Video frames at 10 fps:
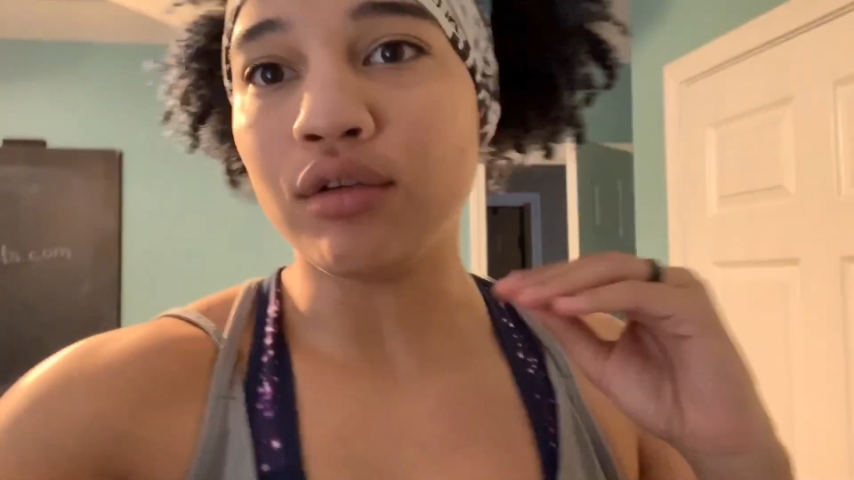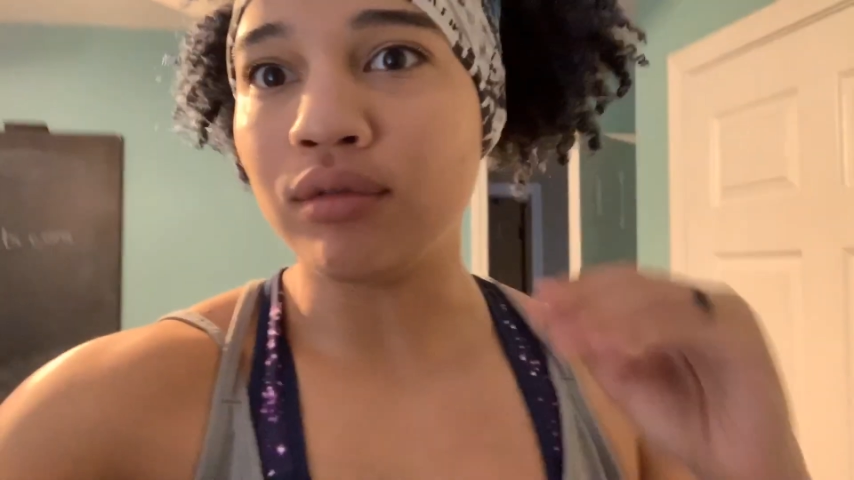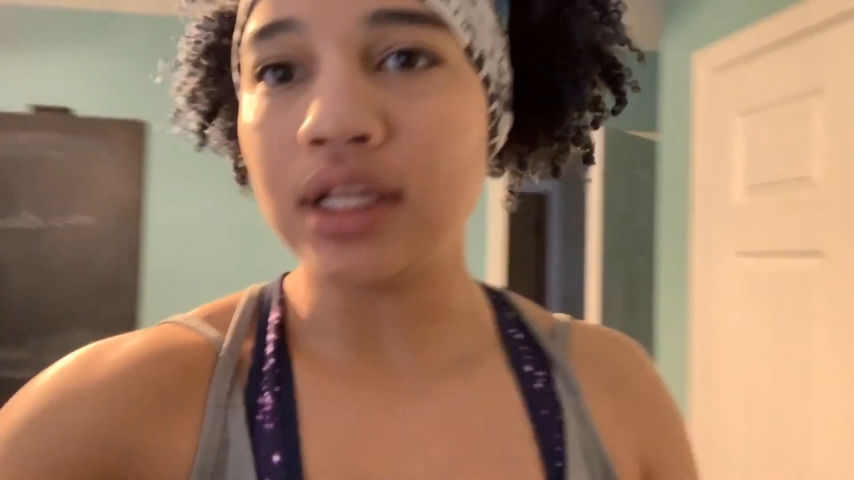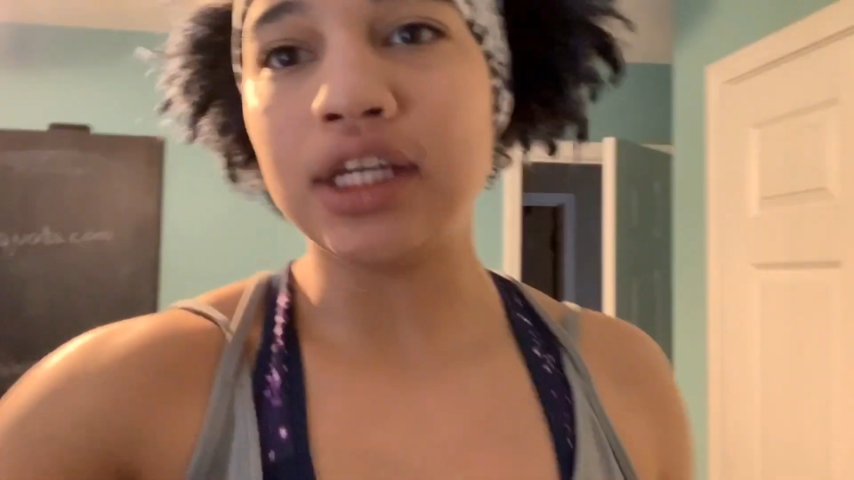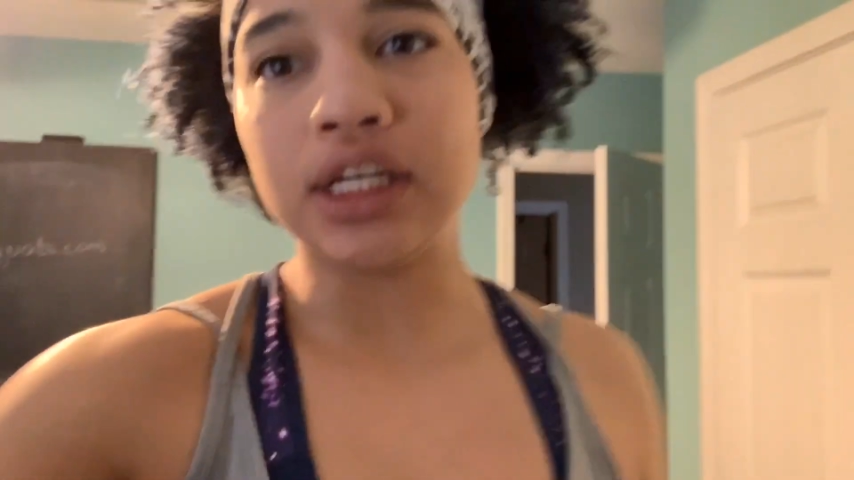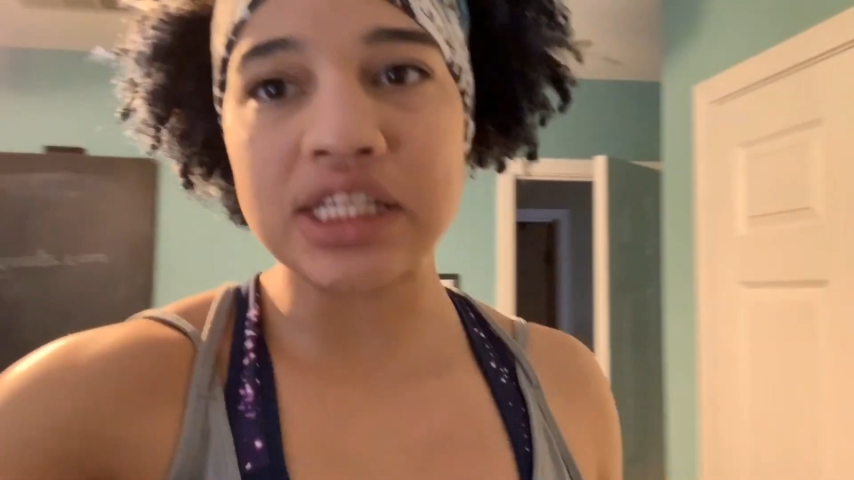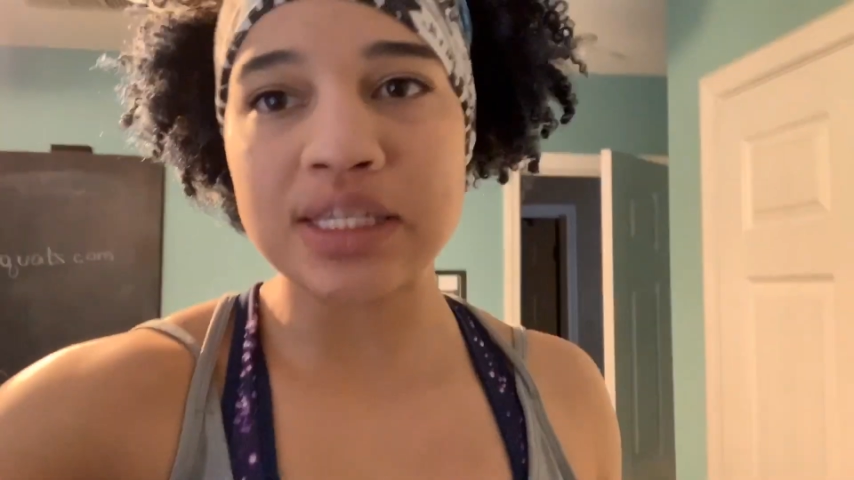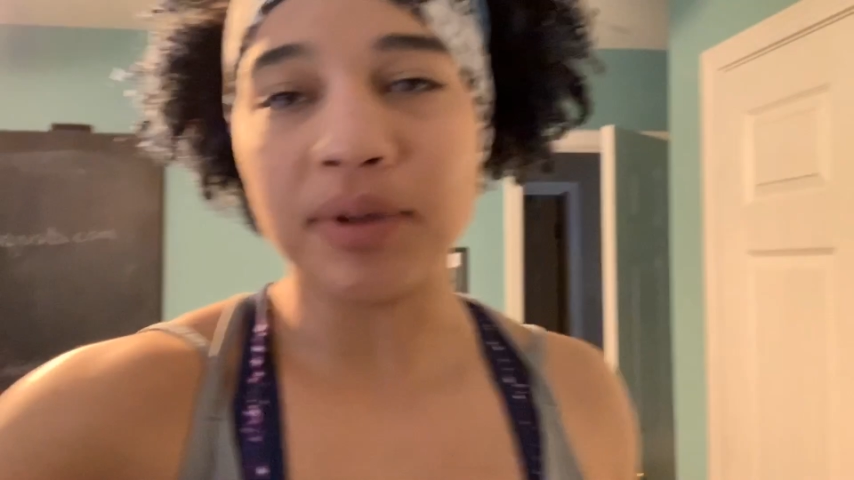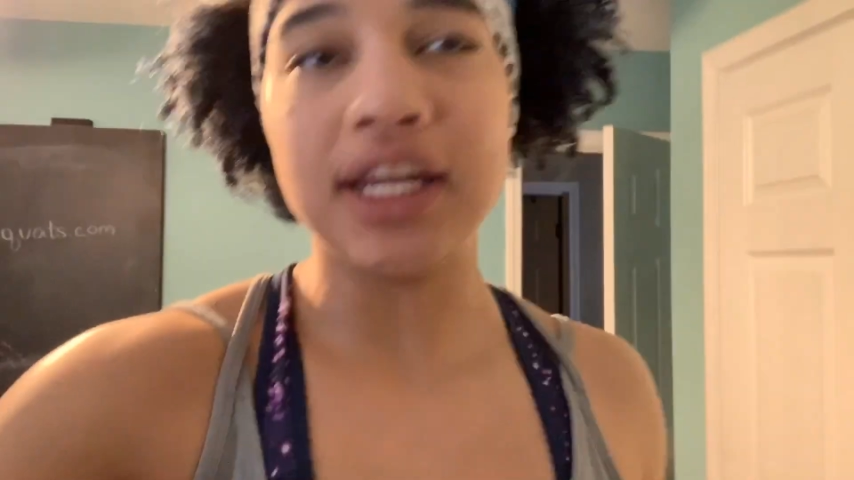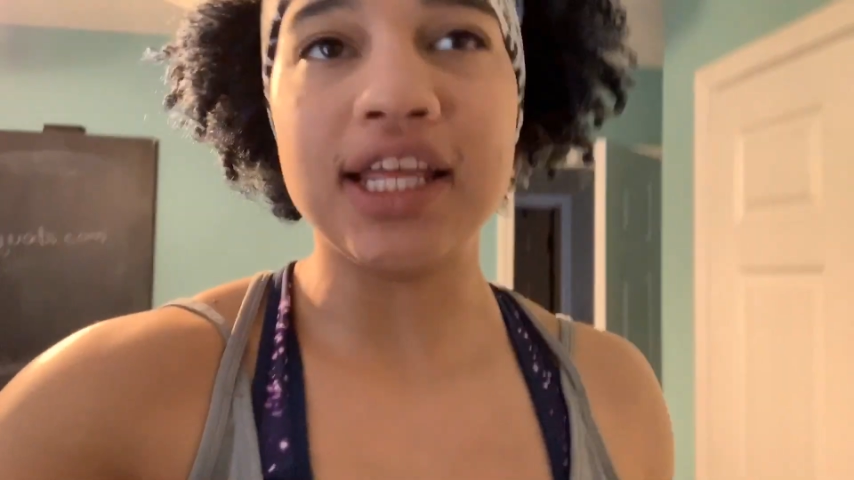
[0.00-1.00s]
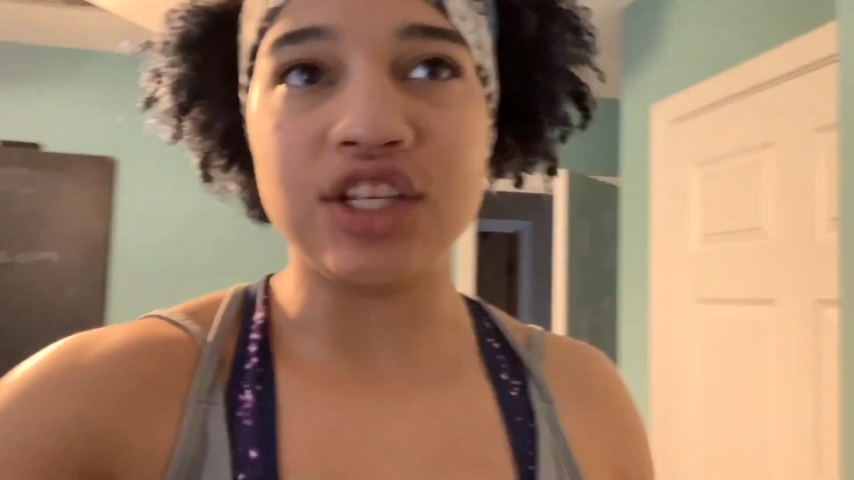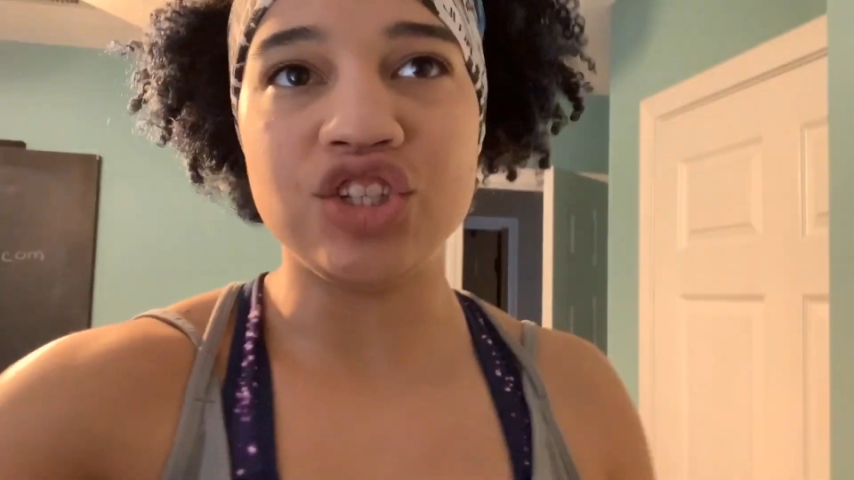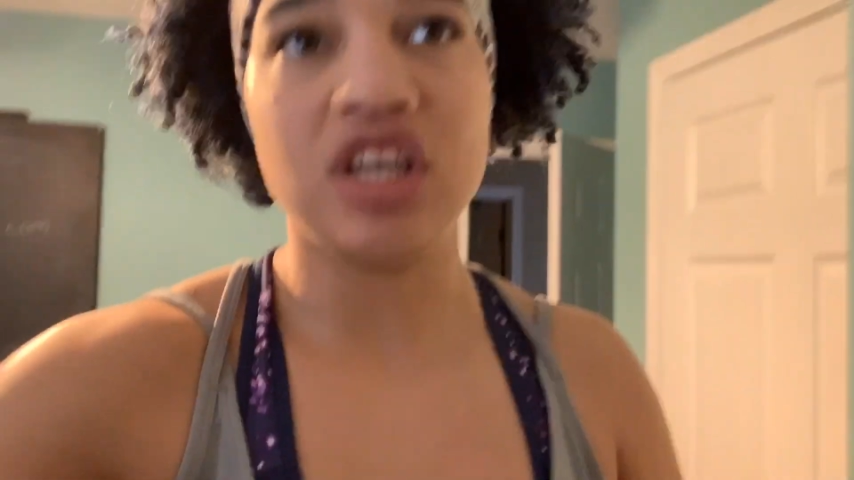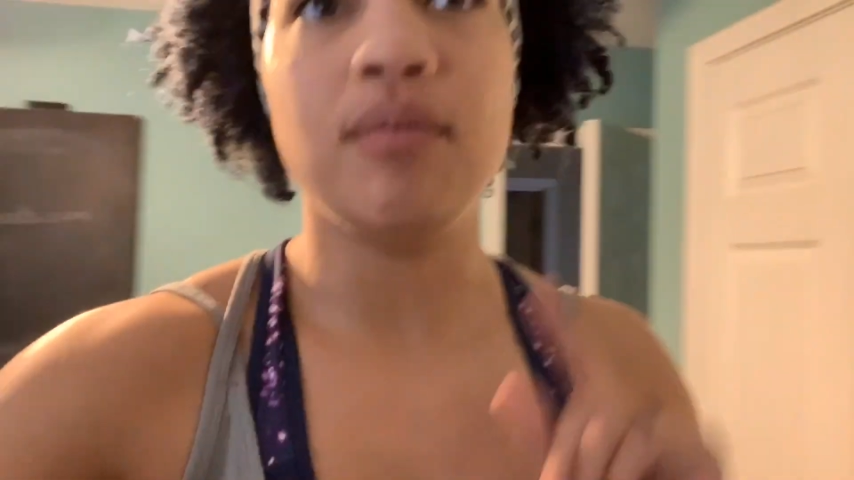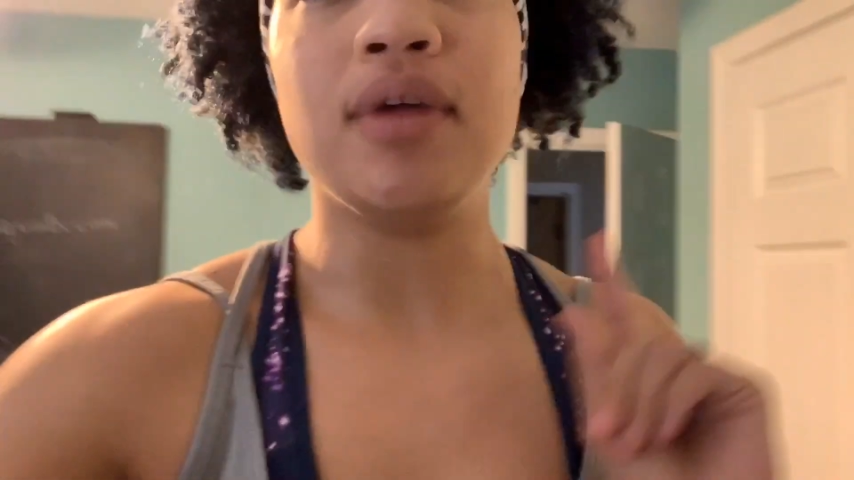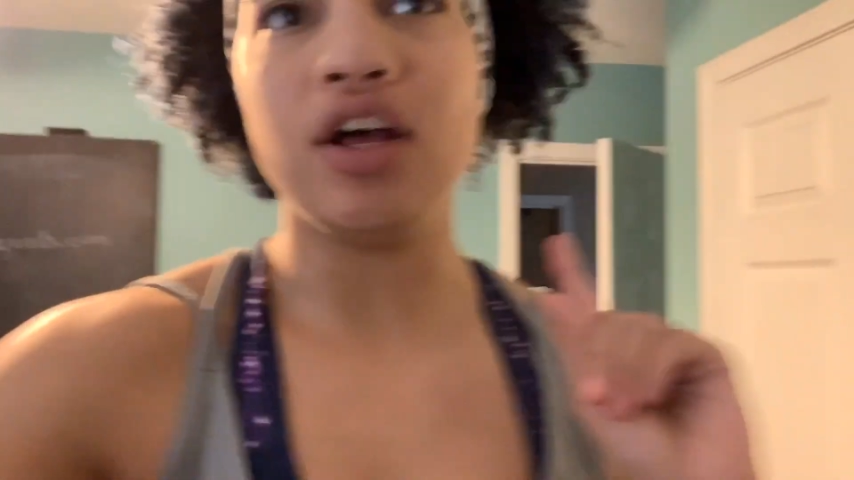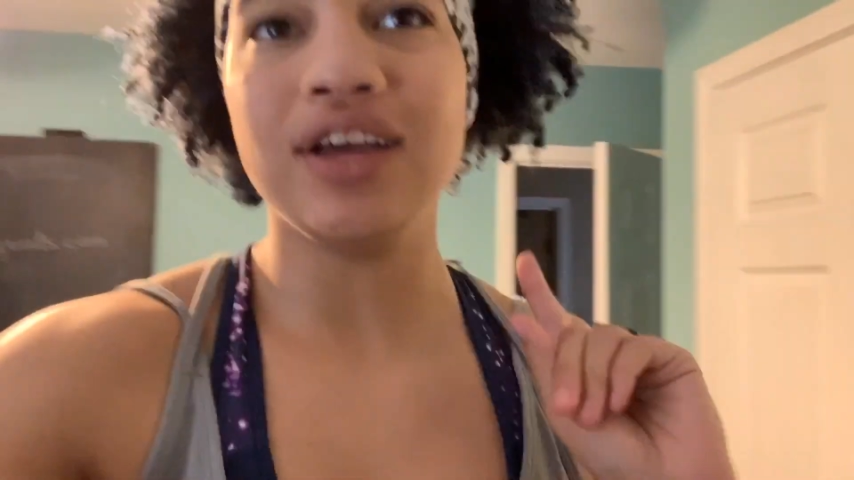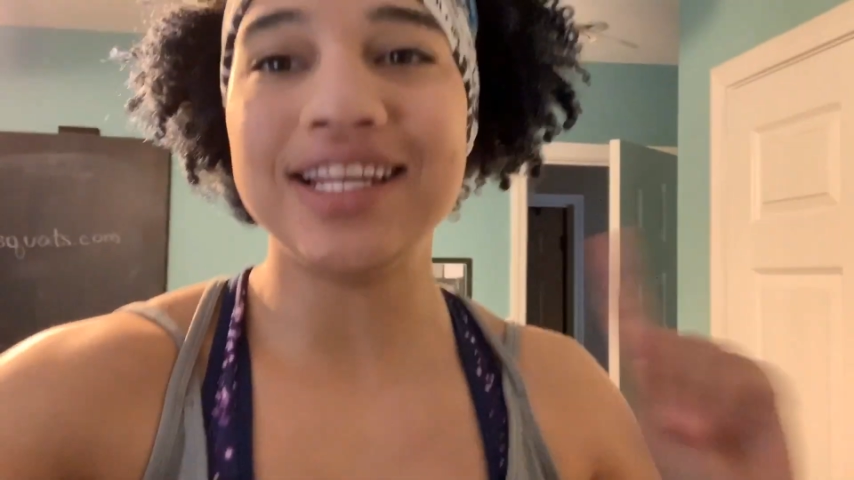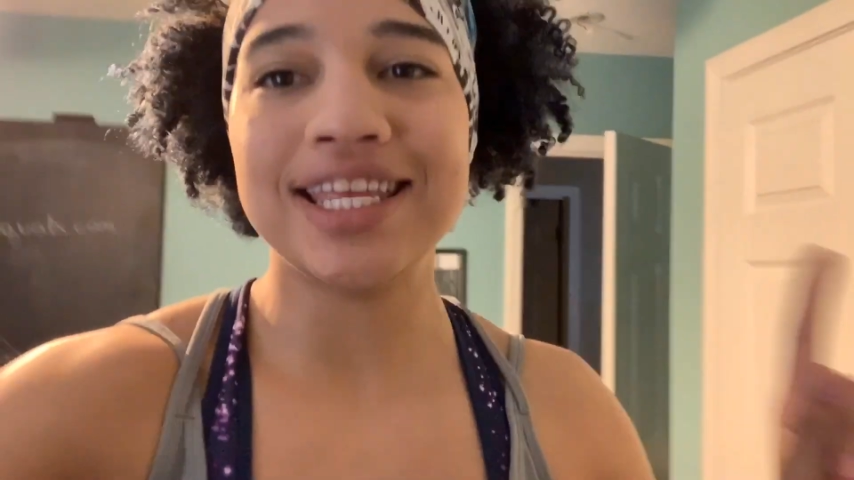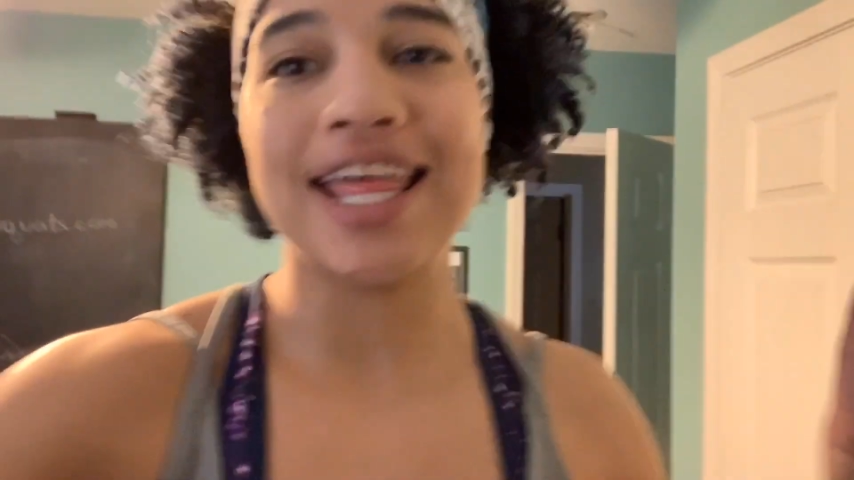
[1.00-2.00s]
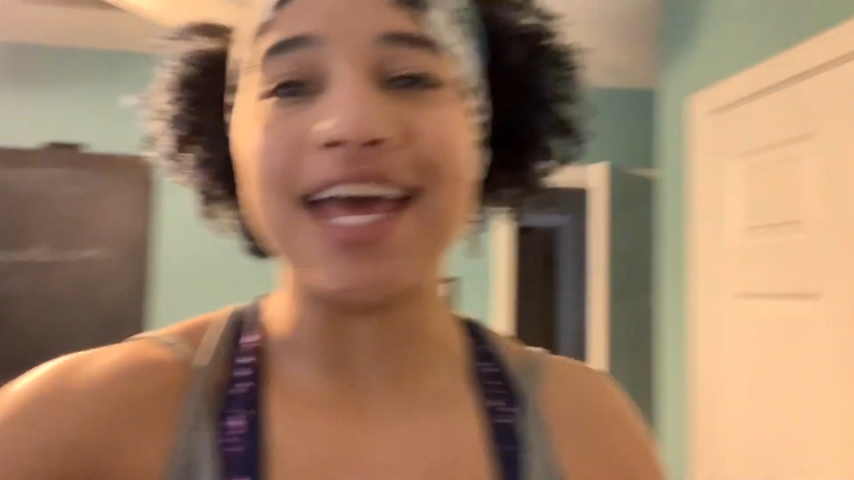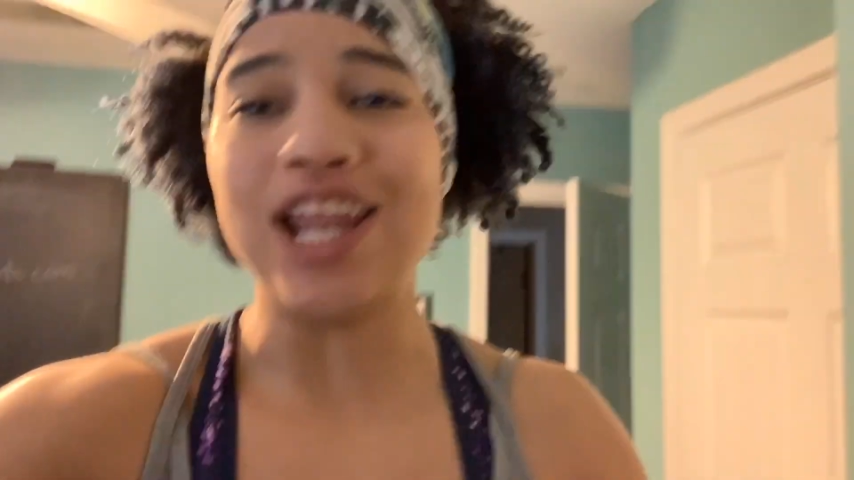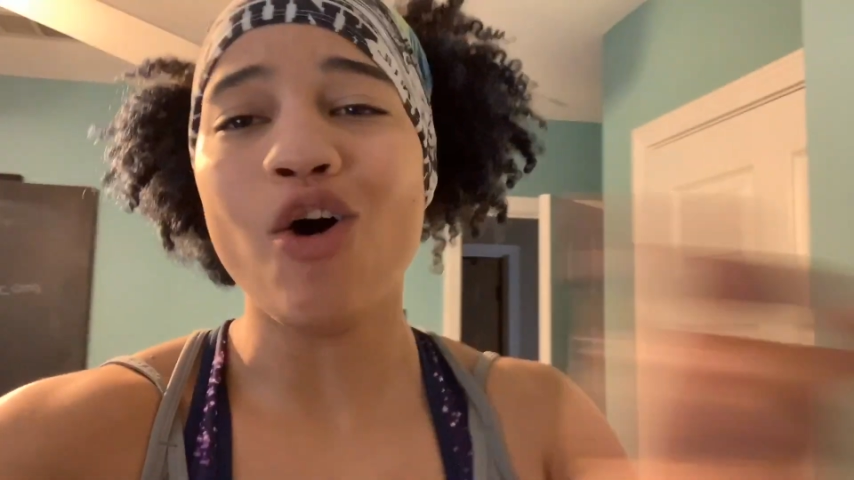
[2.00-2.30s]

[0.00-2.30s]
a really good split at the gym, and I'll get into that in a